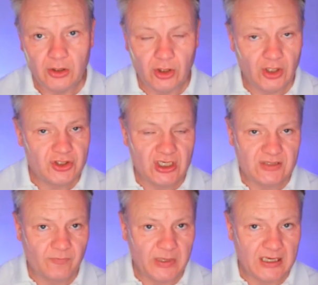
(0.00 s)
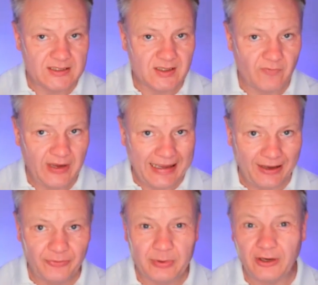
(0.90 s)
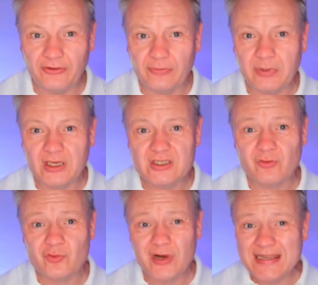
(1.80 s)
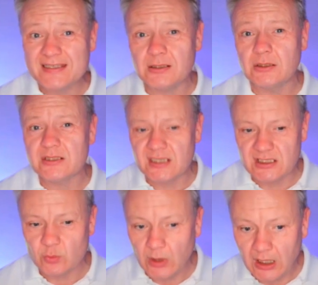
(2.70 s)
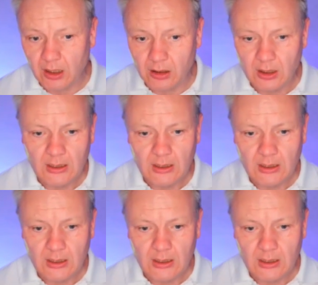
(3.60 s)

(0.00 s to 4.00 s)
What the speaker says: Not just because of house prices, because of rentals as well.